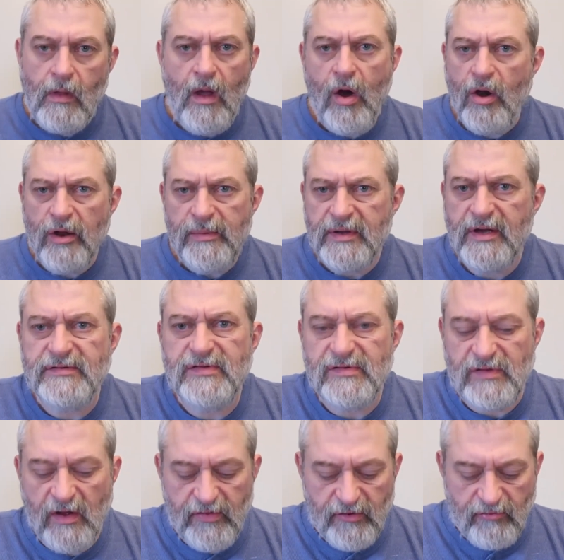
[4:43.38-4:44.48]
Only because it's
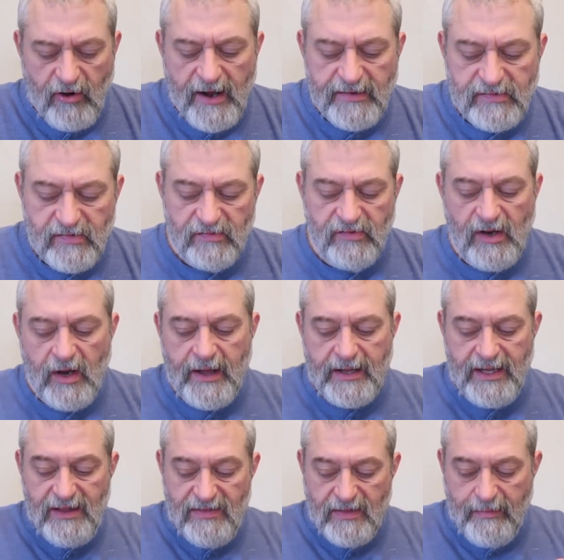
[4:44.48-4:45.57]
on the rice. It's not
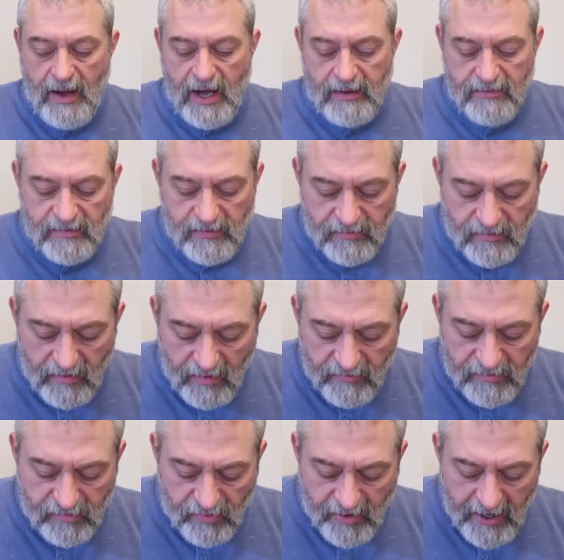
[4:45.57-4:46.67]
like in the bottom of the, of
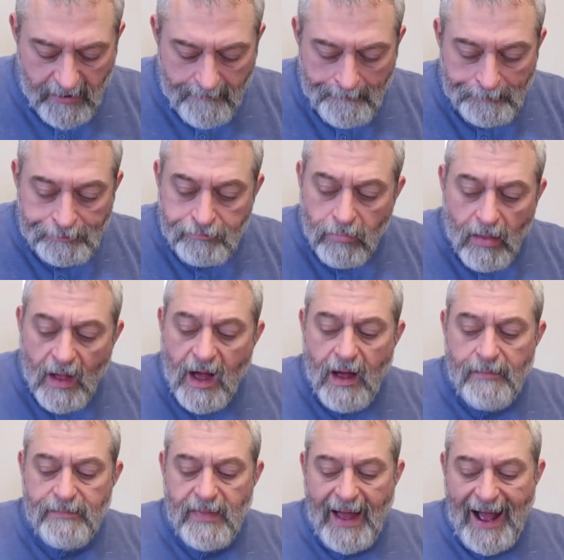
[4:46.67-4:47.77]
the tray.
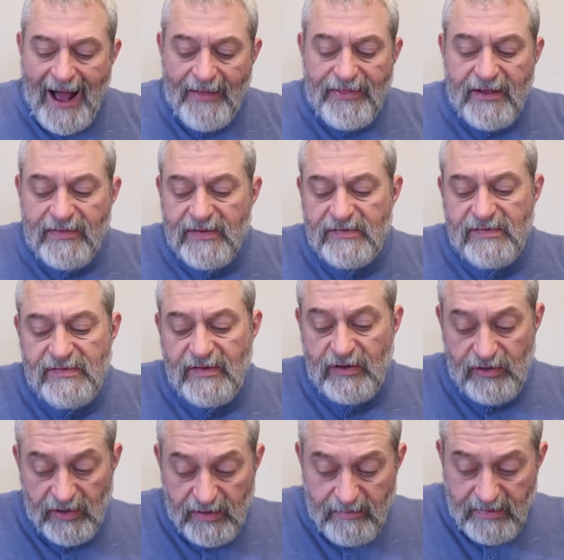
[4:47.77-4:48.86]
Um, I think this is a
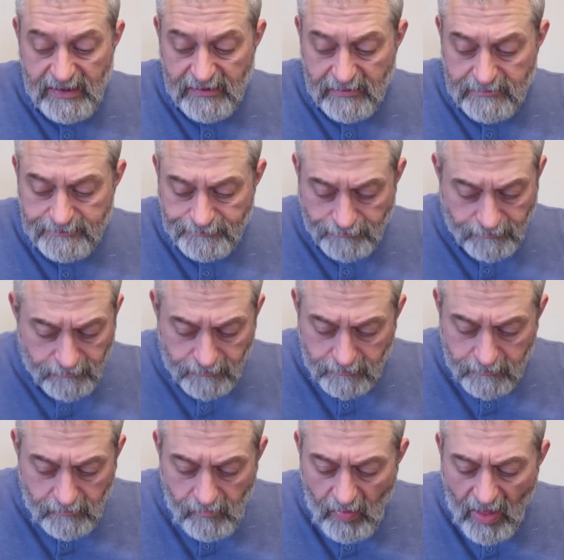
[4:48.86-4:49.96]
good meal.
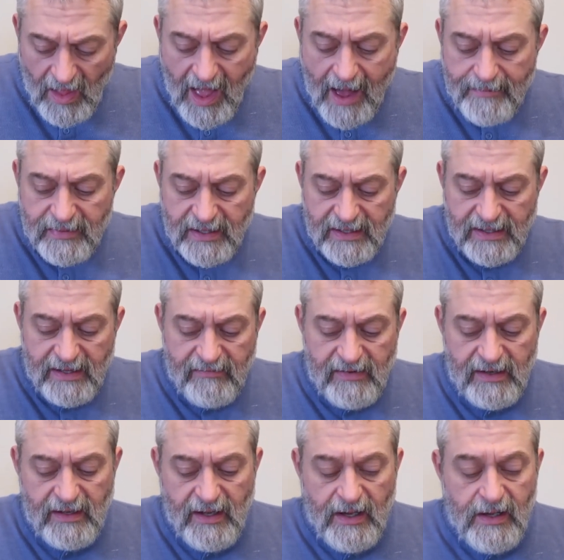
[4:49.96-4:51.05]
I'm gonna give
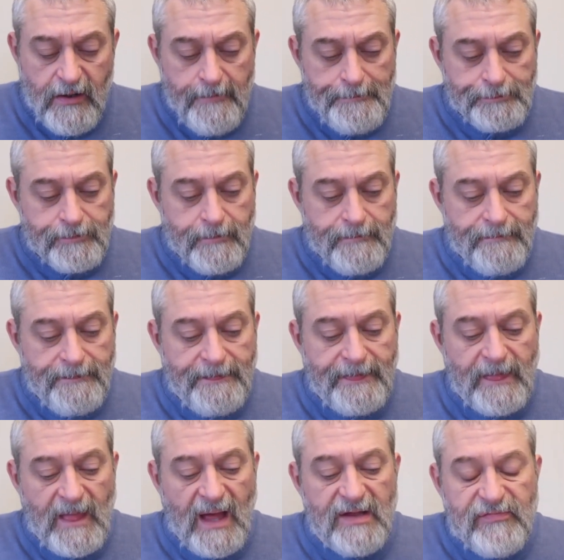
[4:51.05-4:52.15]
it,
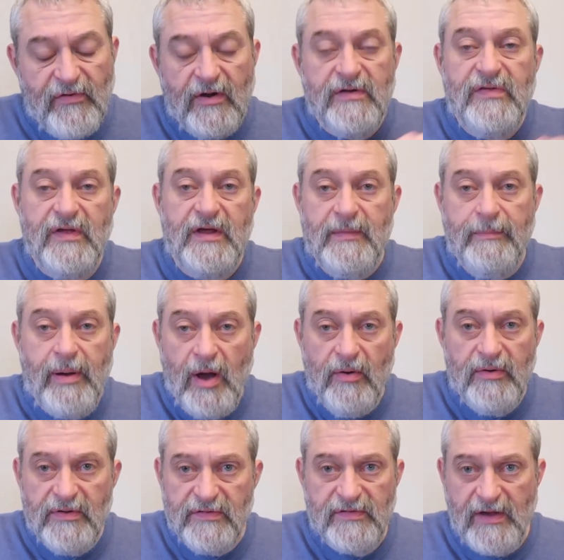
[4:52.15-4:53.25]
as far as the
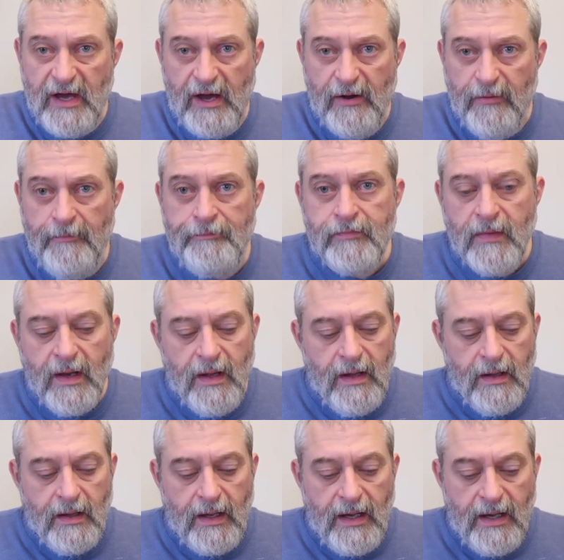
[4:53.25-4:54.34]
components go,
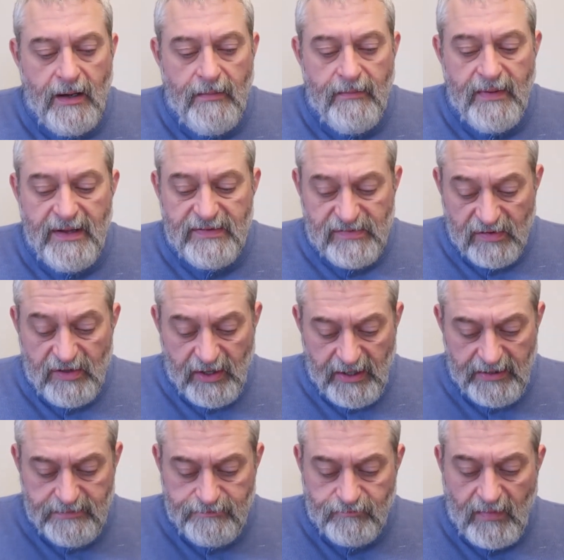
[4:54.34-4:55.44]
um, it's
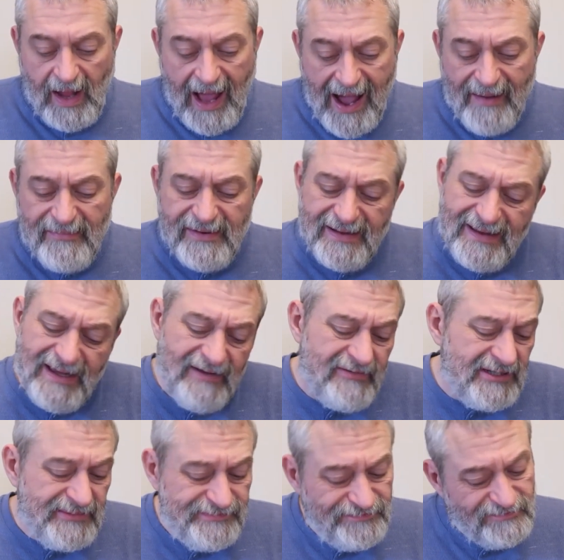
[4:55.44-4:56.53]
good. I'm gonna give
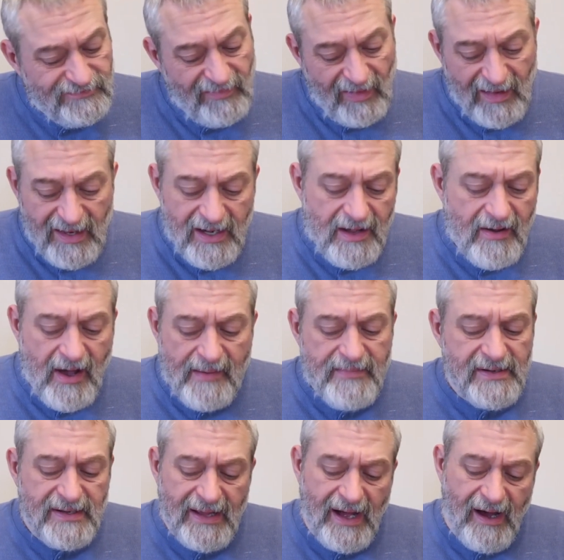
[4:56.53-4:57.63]
it, you know, I'm
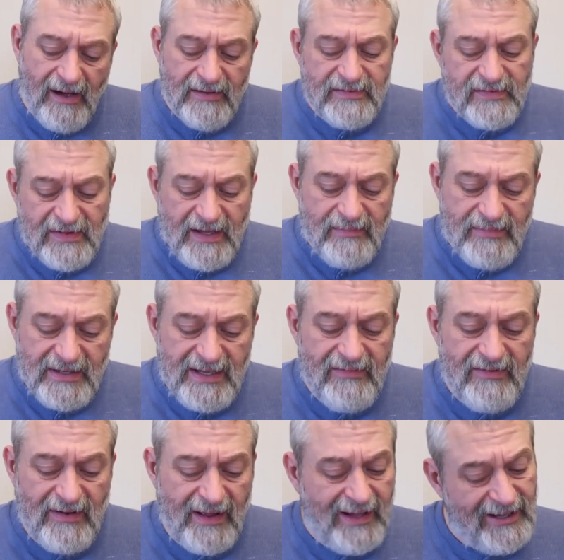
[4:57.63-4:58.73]
gonna, honestly, I'm gonna give
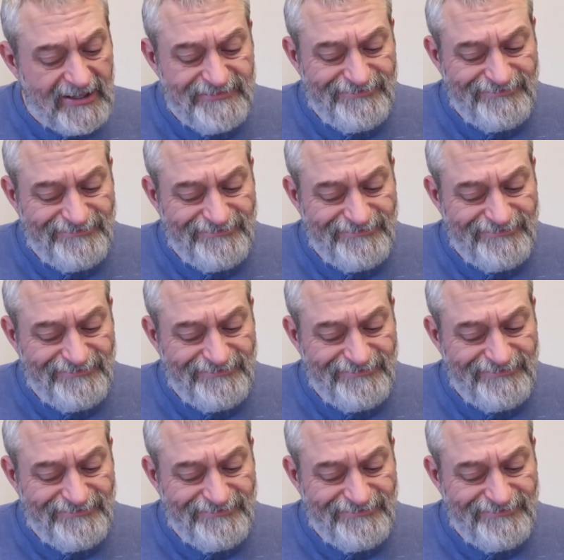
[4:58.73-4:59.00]
it like a,